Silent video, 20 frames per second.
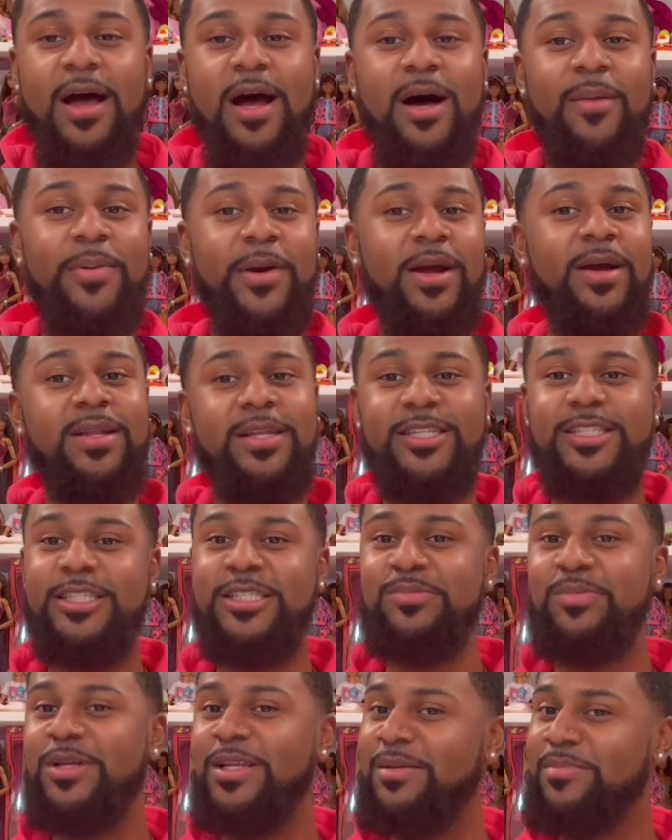Apparently
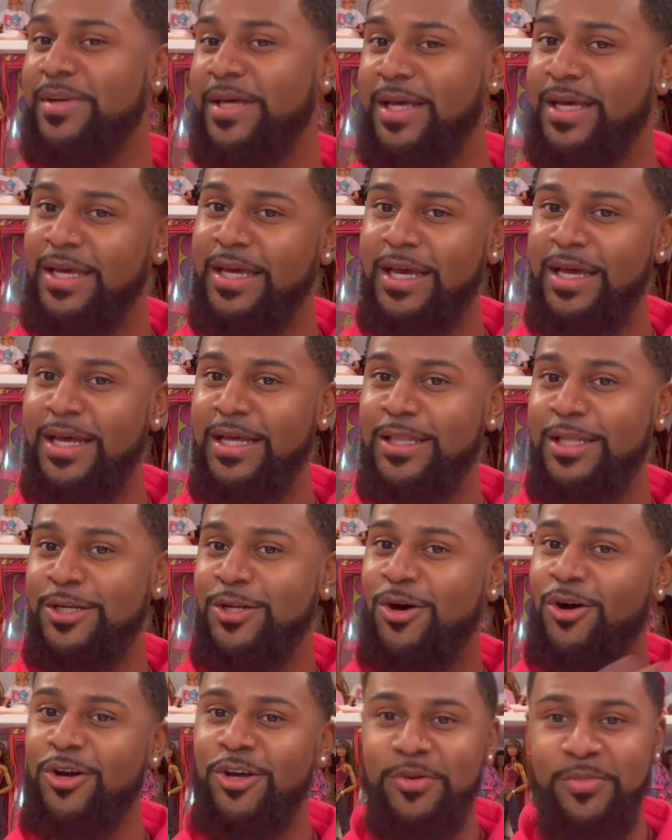she's really big in the
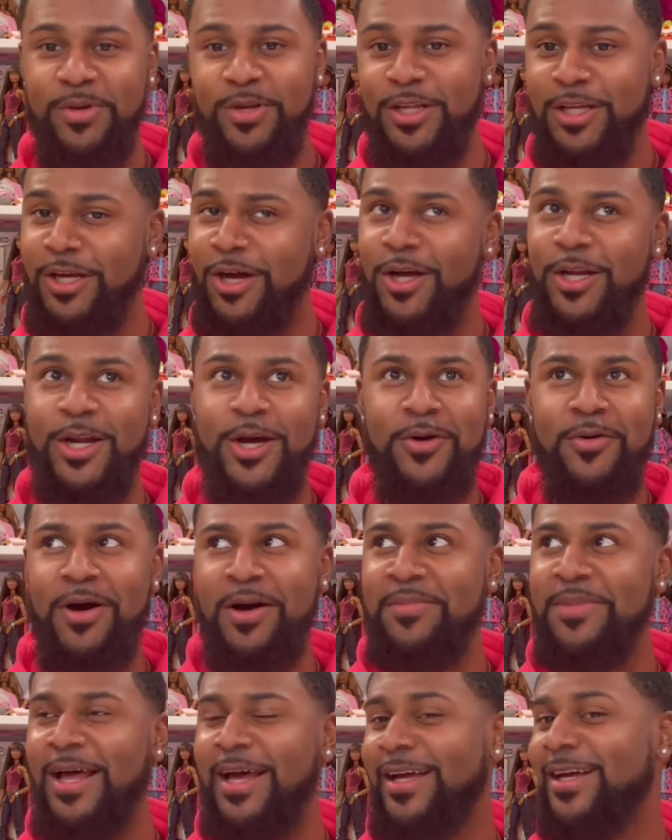doll community. Y'all know
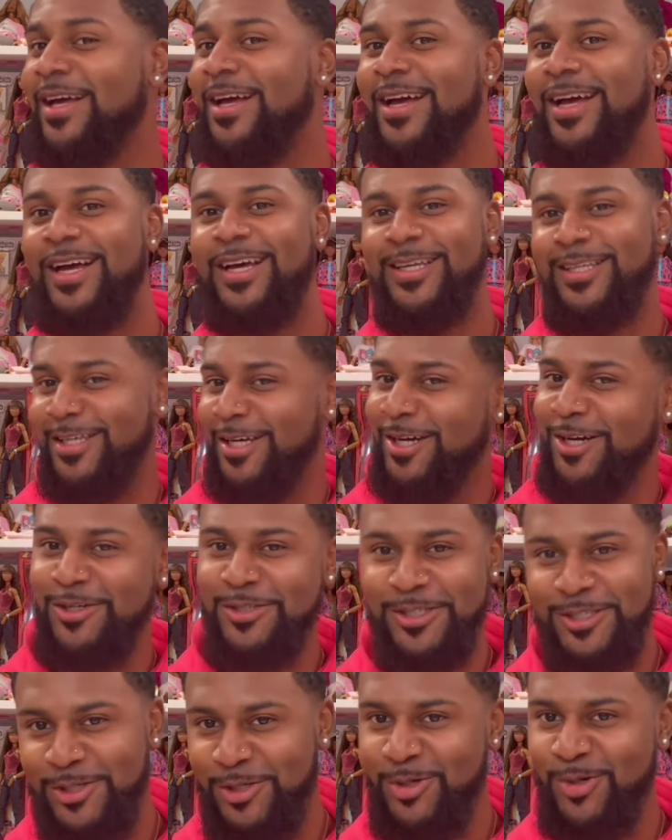I'm like year
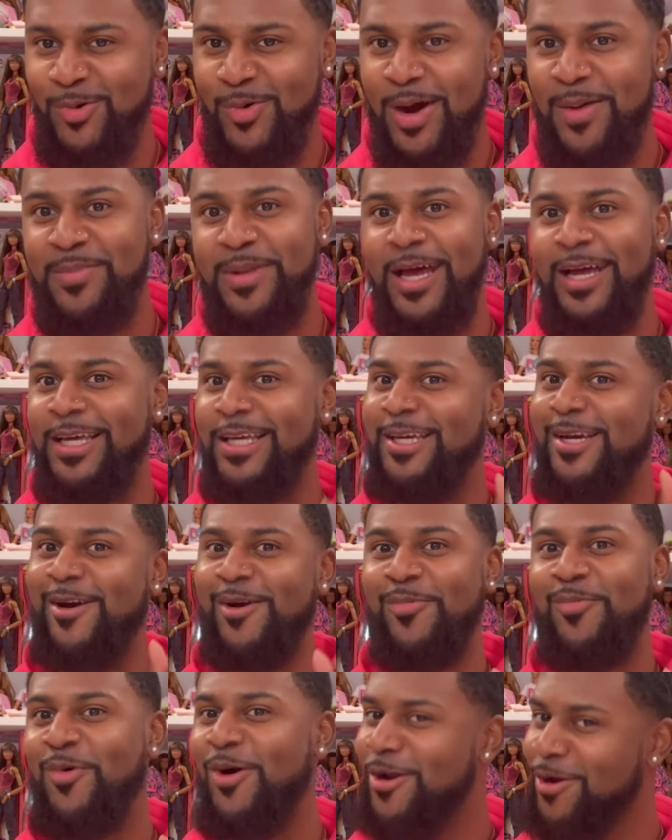two. I'm like
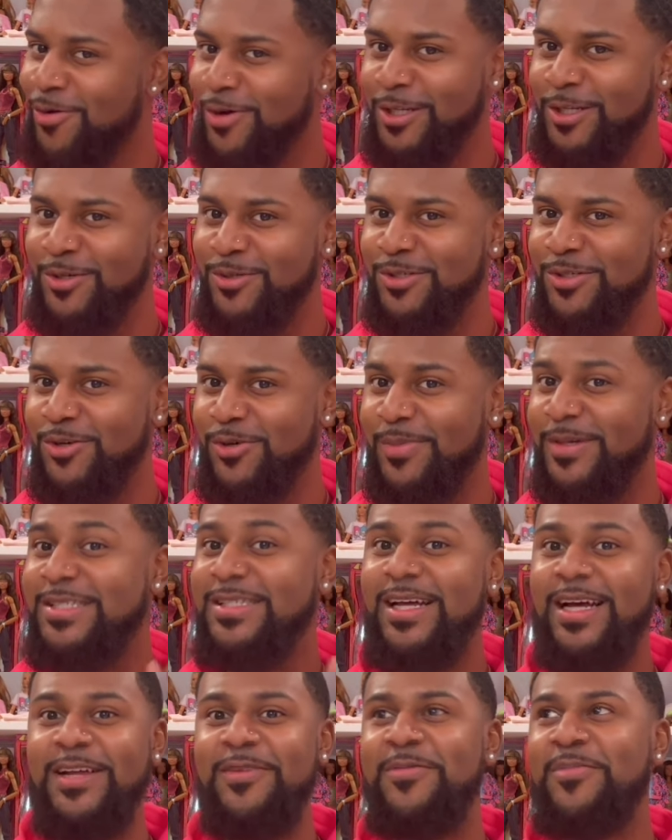year one on YouTube. It's
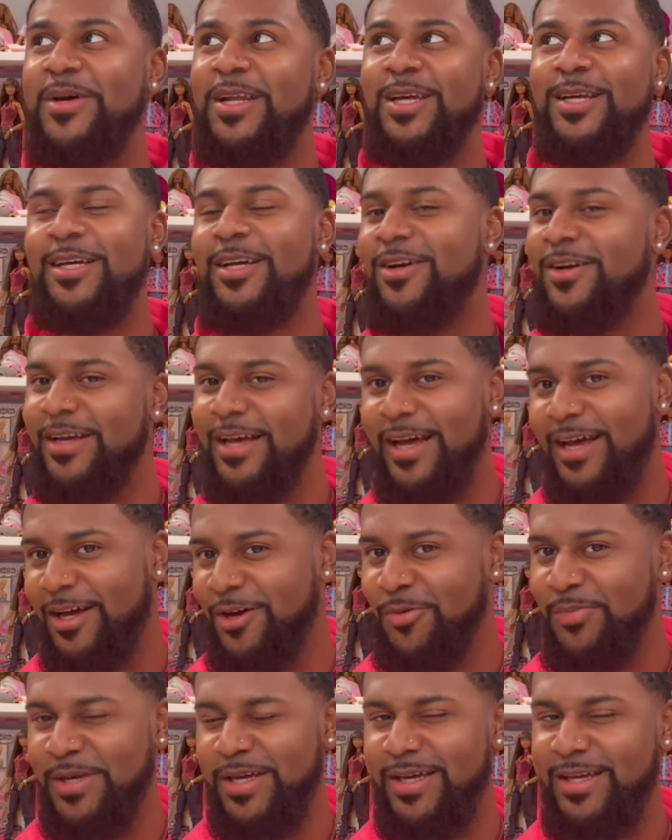not even been a year yet.
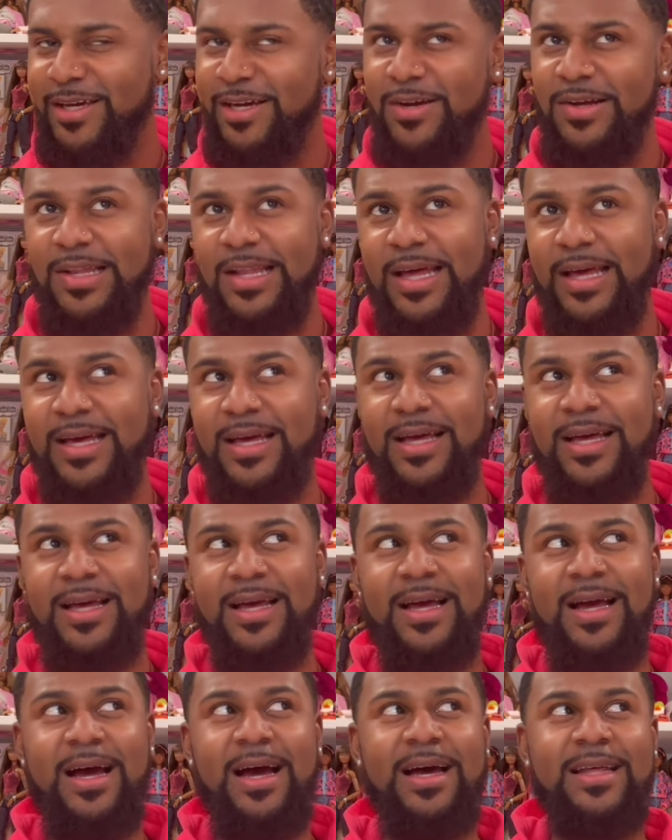It'll be a year in like,
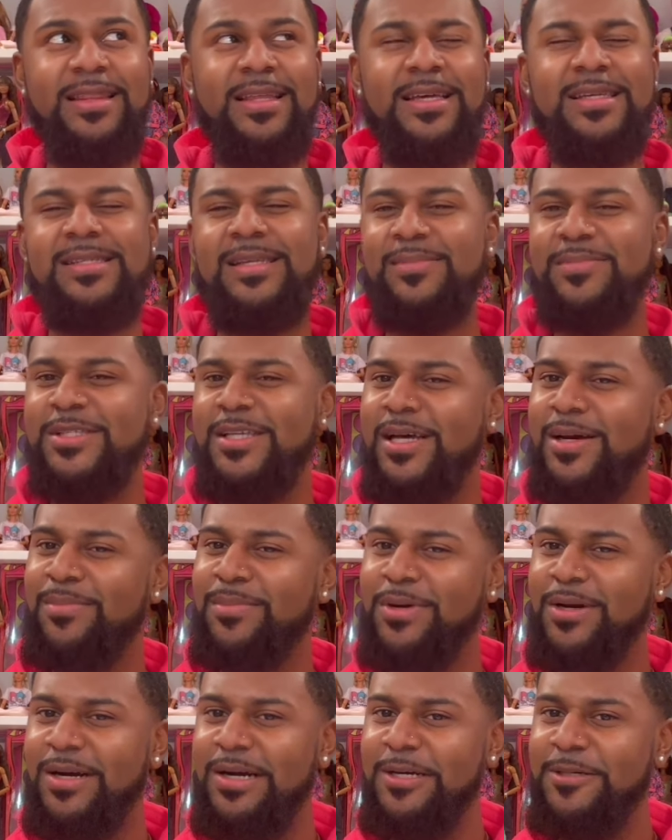I think
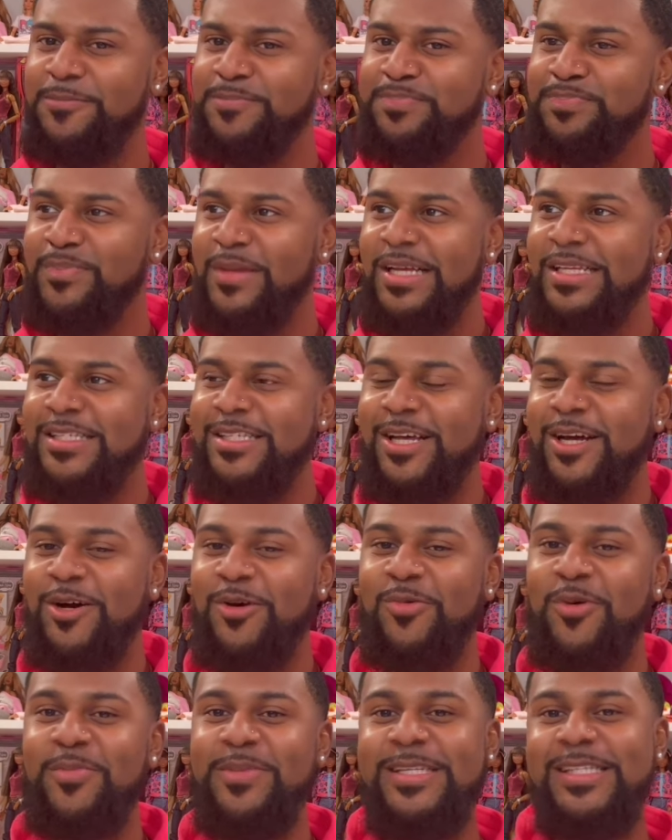September. So
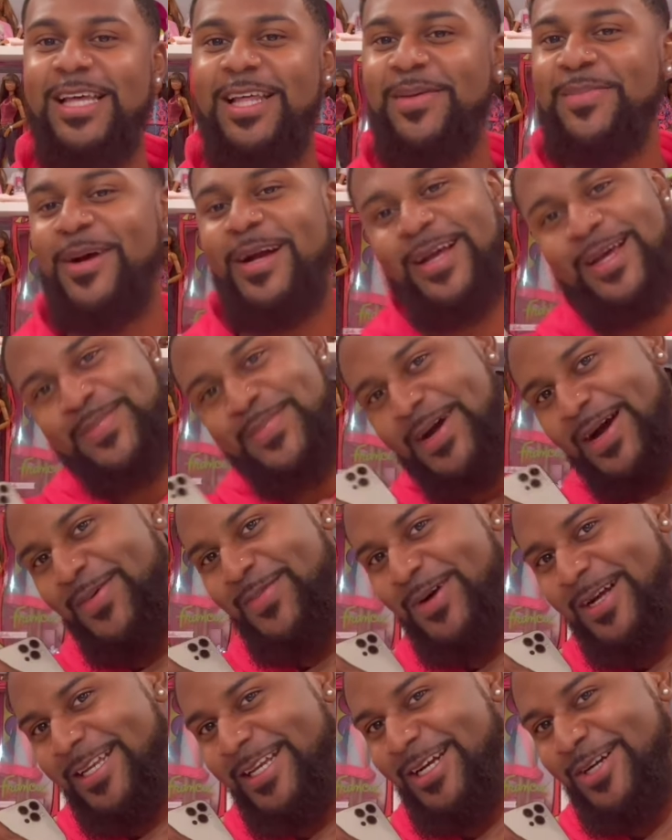we'll be celebrating my
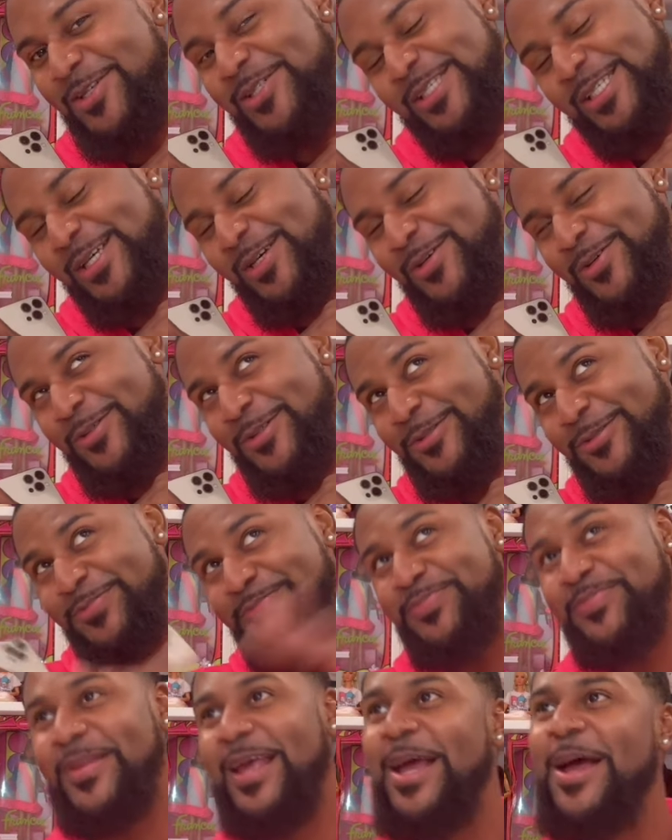one year
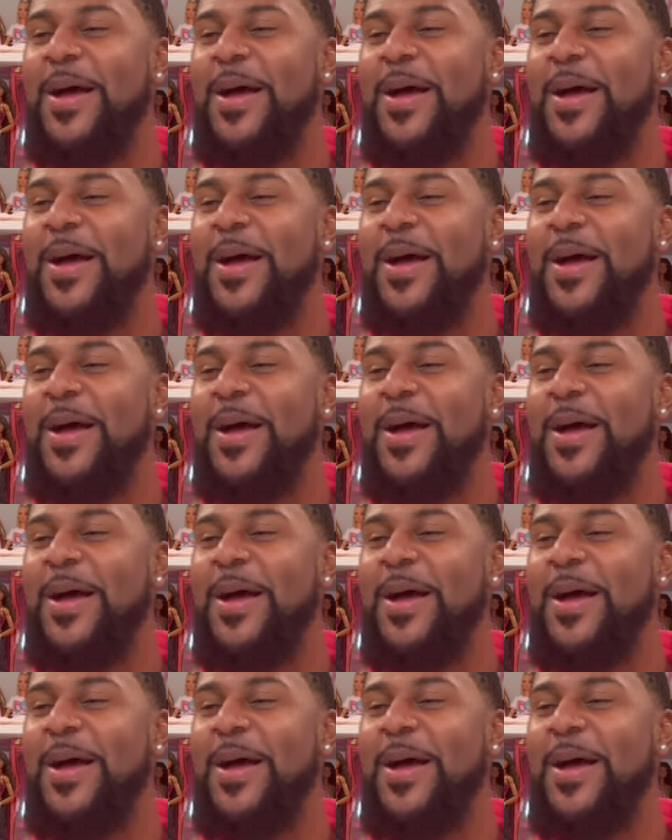soon.